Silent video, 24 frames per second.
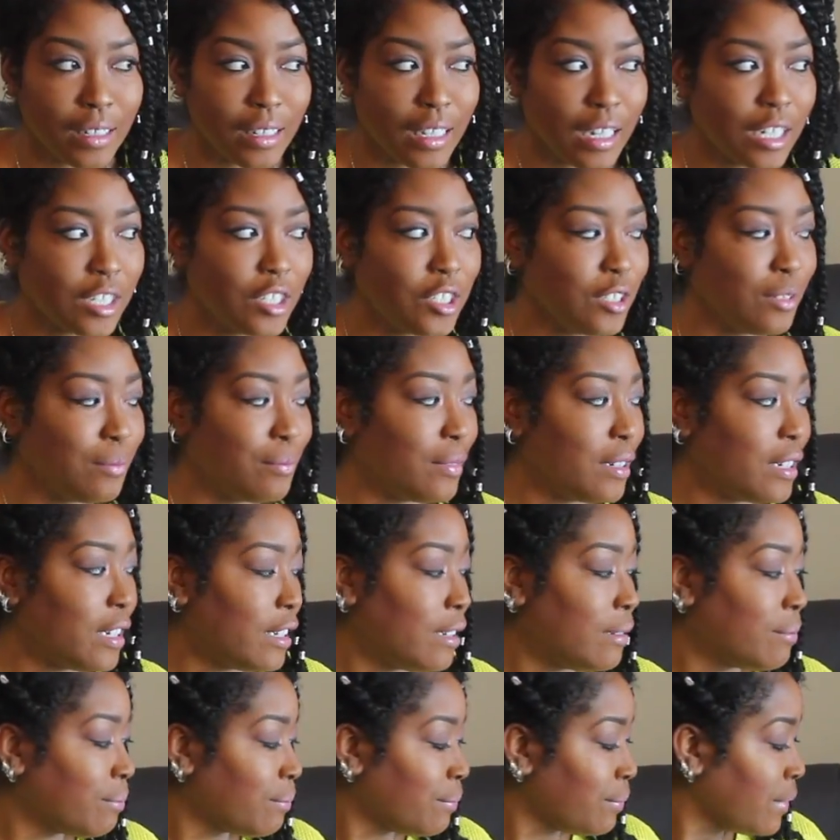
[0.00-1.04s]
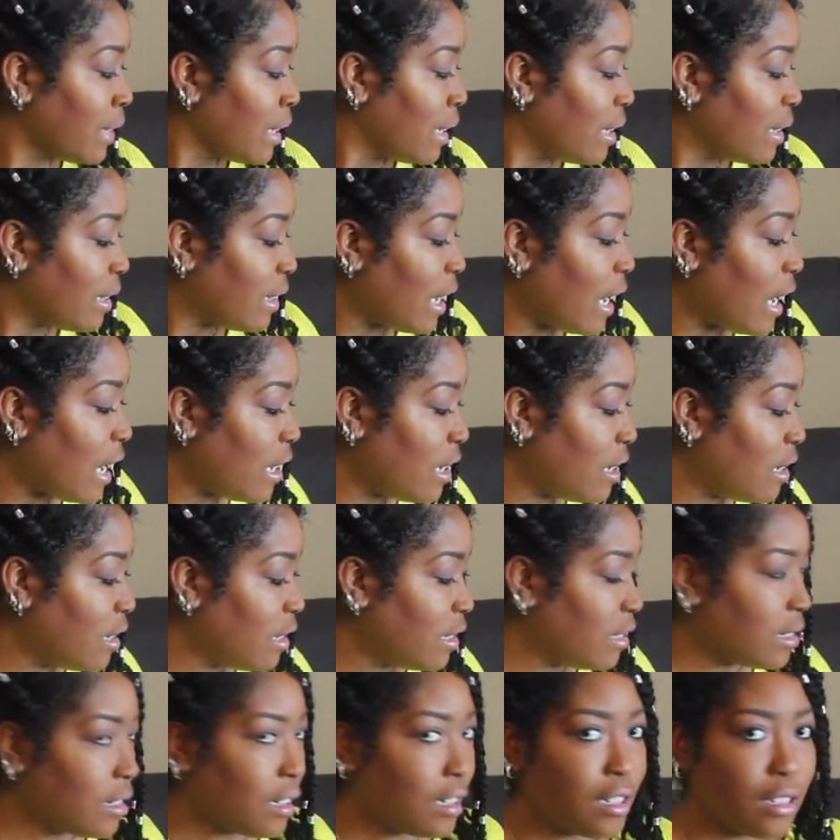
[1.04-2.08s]
collection, but that
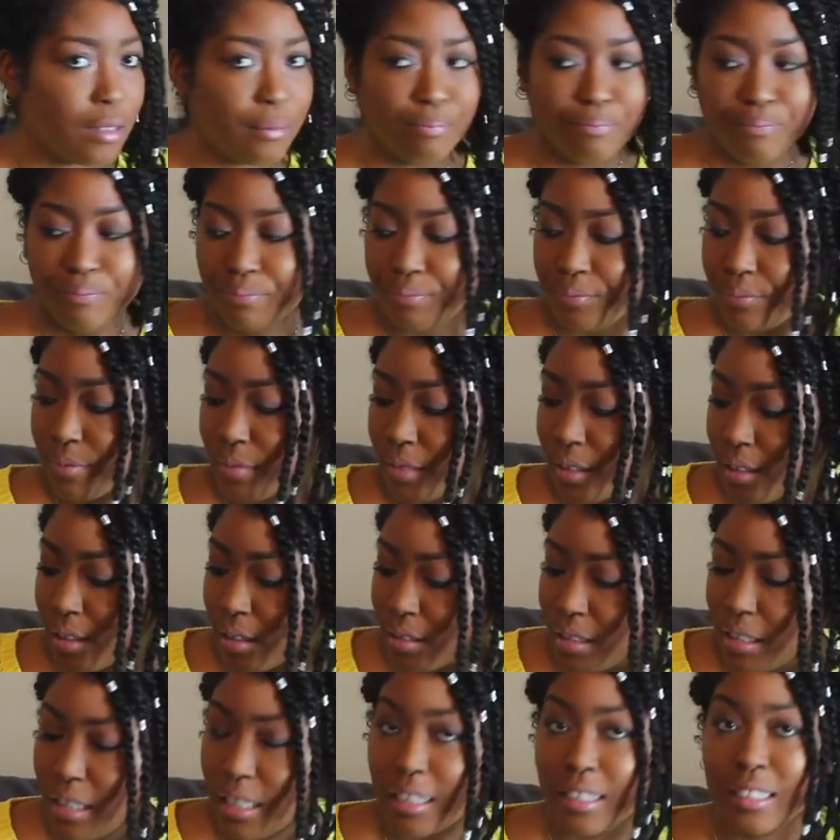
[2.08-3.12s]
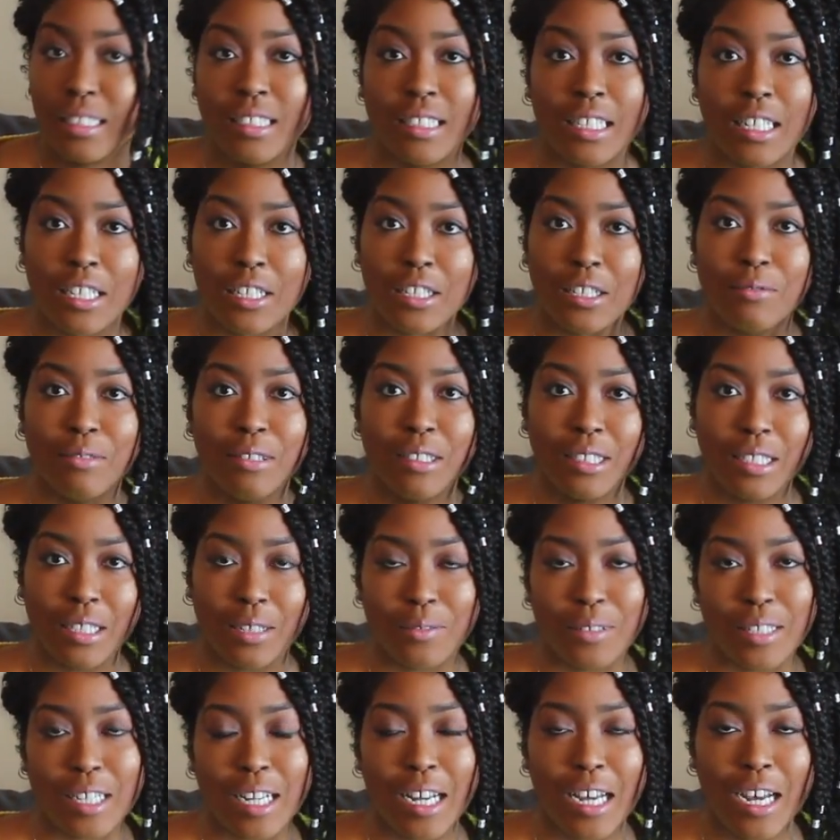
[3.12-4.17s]
is um, the extent of the
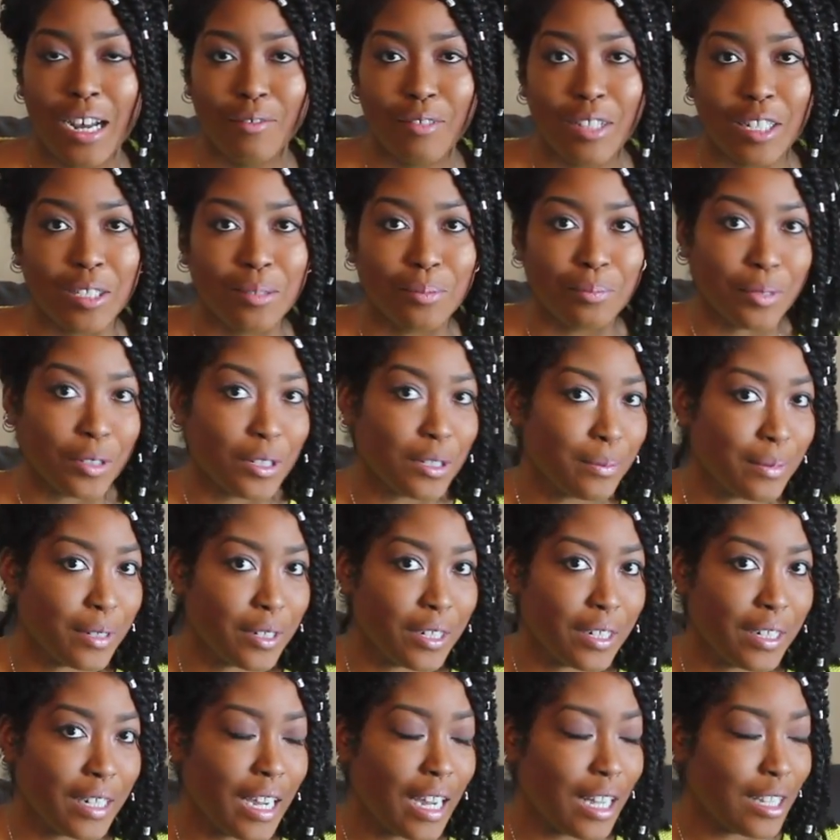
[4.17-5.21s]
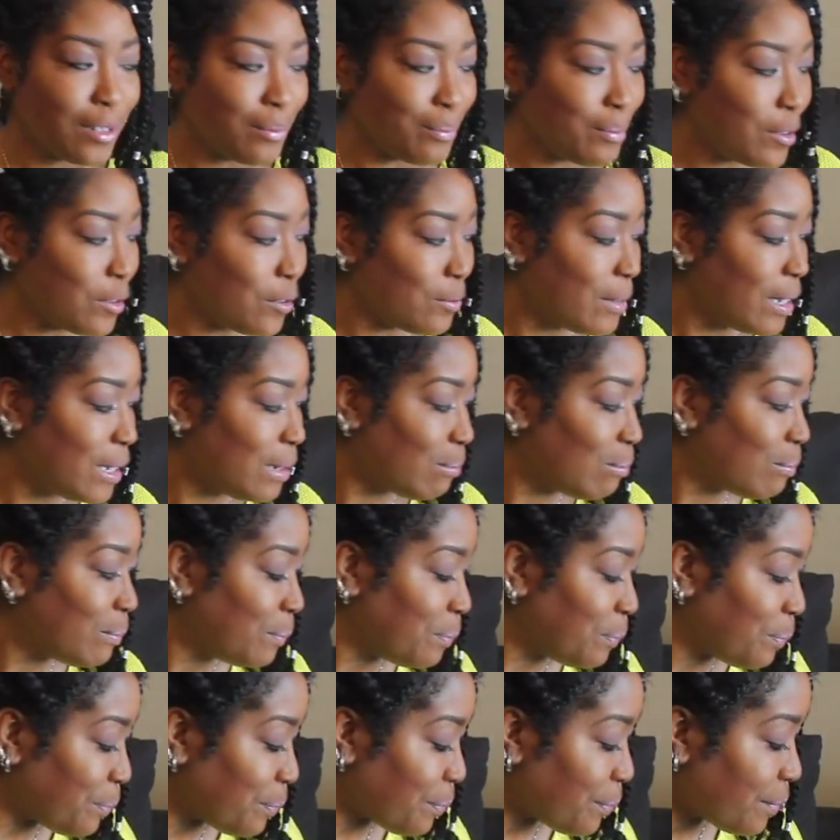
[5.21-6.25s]
stuff that I have that's Burberry at the moment.
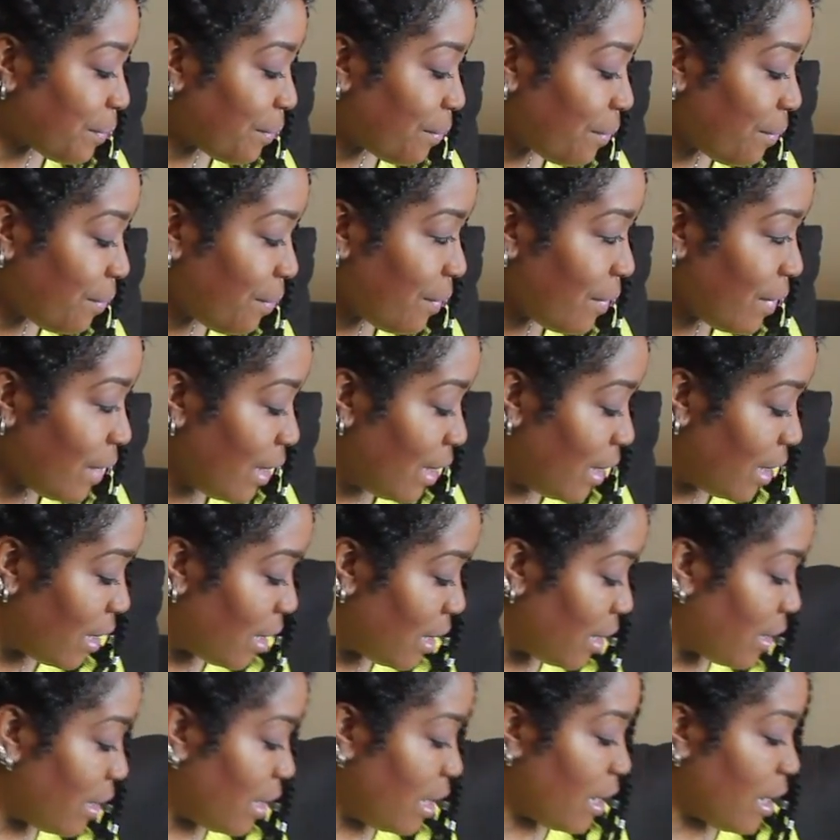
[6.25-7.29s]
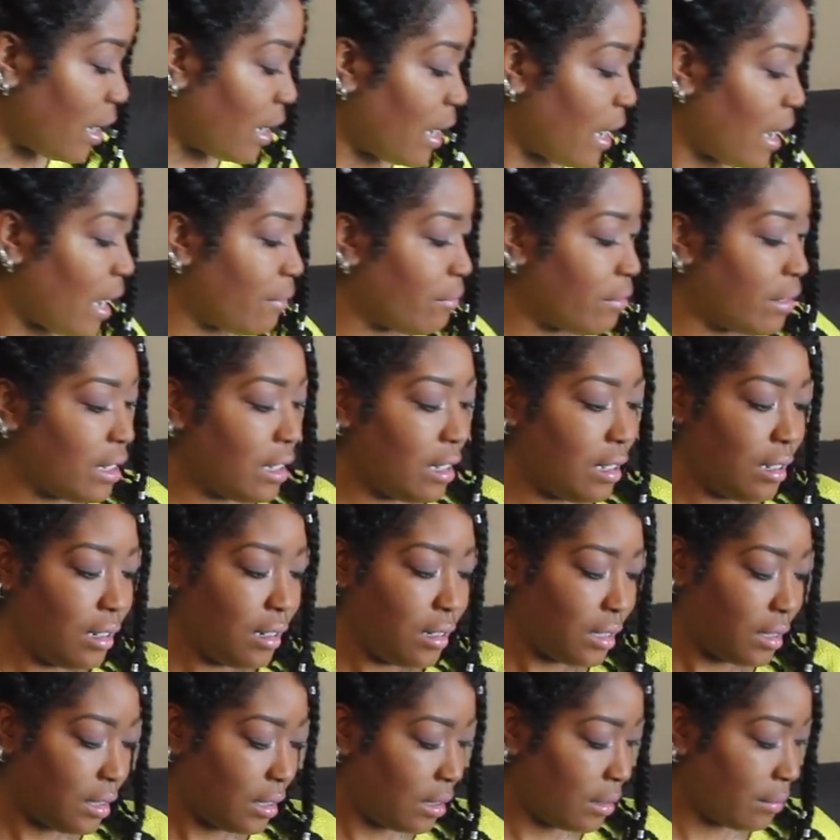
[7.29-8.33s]
Then I have
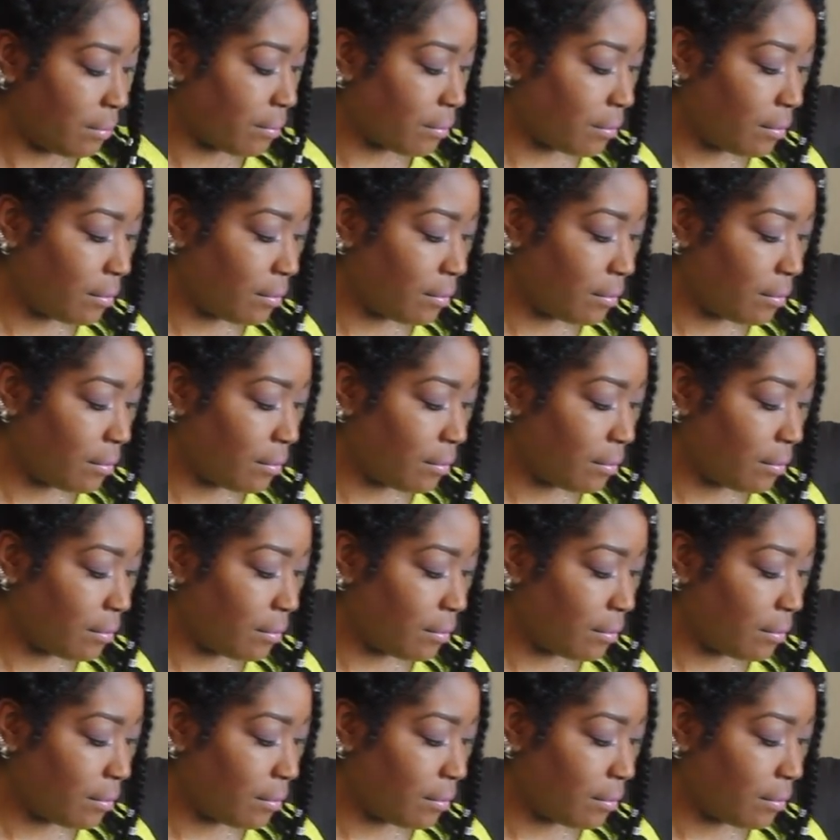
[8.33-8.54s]
these